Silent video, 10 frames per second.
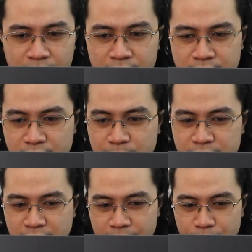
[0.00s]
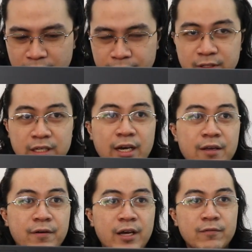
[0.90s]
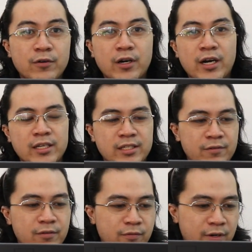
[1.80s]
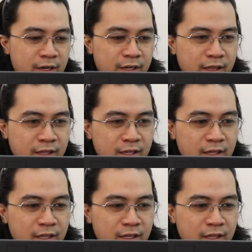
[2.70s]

Let's double check if we have the i5 or i7 variant.